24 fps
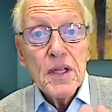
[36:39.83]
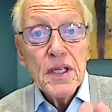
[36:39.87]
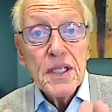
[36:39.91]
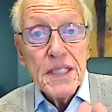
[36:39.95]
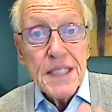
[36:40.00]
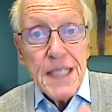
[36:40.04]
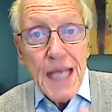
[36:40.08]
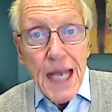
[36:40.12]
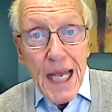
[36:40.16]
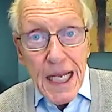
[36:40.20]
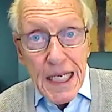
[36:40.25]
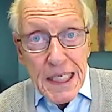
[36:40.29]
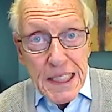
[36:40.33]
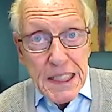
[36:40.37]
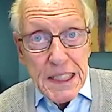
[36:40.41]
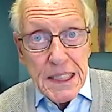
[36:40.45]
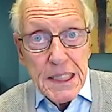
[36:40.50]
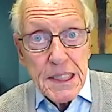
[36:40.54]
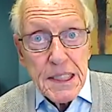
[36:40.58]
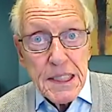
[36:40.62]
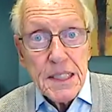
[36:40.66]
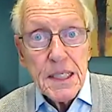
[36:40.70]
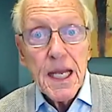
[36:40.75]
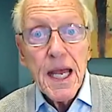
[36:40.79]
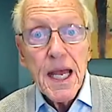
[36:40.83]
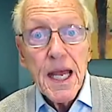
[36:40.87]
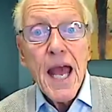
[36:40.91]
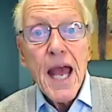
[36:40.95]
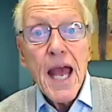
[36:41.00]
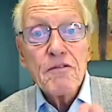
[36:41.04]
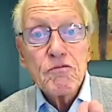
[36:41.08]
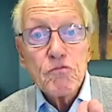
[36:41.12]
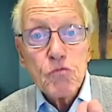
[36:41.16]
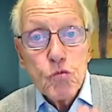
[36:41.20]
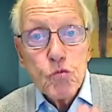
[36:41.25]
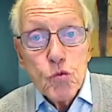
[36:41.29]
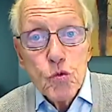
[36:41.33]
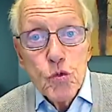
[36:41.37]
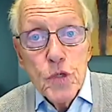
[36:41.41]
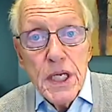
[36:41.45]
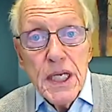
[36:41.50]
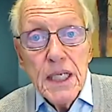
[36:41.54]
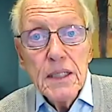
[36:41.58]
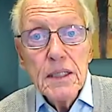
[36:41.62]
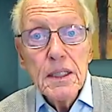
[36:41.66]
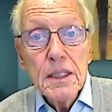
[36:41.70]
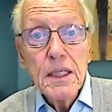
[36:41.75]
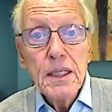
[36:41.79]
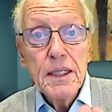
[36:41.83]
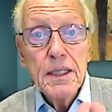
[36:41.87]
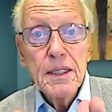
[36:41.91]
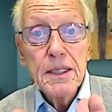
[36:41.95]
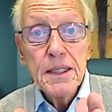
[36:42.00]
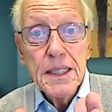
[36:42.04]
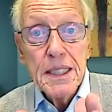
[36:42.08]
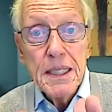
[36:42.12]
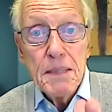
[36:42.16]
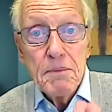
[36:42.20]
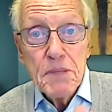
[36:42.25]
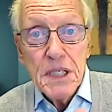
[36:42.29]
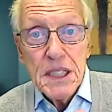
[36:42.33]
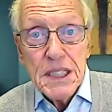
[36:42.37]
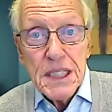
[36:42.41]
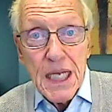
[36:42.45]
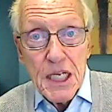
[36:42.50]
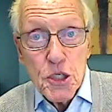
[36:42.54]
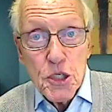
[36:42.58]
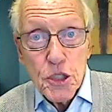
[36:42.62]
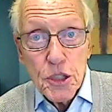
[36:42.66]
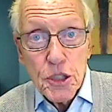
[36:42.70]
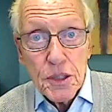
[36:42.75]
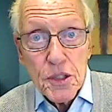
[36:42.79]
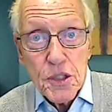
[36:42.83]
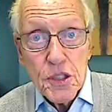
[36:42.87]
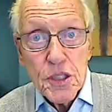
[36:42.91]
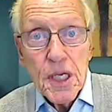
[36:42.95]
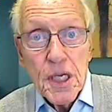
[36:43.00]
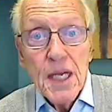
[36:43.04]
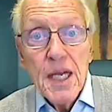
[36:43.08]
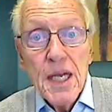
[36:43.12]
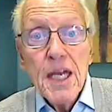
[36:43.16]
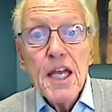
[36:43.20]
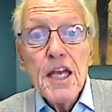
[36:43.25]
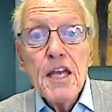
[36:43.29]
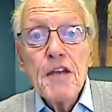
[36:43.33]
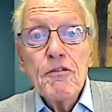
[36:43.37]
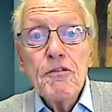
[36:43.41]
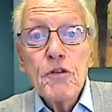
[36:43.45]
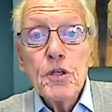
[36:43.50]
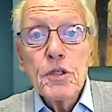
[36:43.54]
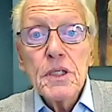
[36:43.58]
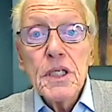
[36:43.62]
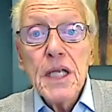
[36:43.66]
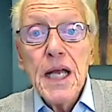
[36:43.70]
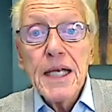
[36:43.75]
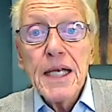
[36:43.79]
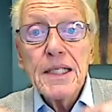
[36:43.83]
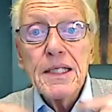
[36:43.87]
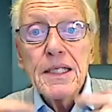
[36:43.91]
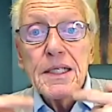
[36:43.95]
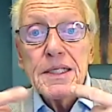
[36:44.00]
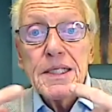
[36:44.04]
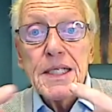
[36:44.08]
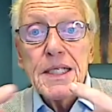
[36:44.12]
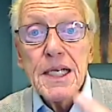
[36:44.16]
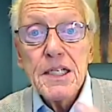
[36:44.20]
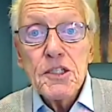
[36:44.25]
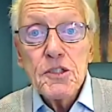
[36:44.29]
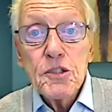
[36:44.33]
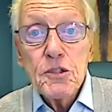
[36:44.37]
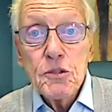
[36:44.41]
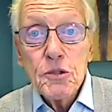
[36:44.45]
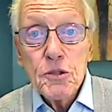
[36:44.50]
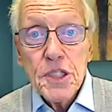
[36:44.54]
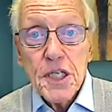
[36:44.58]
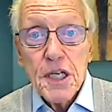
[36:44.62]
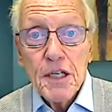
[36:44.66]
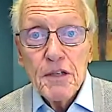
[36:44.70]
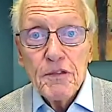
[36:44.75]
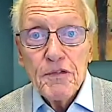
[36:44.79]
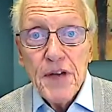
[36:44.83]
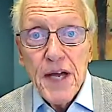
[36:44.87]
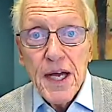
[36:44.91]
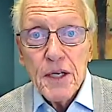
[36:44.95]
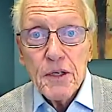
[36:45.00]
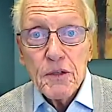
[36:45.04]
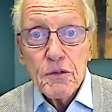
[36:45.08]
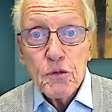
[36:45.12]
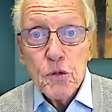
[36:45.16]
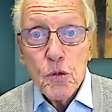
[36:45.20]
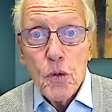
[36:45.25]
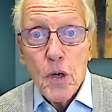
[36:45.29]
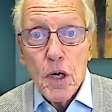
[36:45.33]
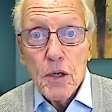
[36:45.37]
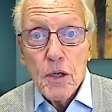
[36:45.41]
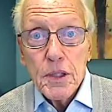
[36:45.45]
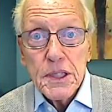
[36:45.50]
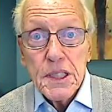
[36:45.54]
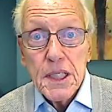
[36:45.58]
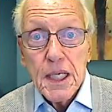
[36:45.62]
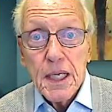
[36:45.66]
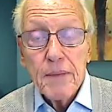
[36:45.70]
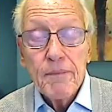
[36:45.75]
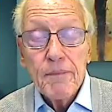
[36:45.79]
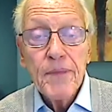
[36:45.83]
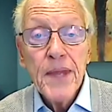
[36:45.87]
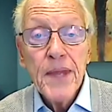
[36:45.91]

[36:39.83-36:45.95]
tests have real limitations if you'd like to test yourself out of quarantine.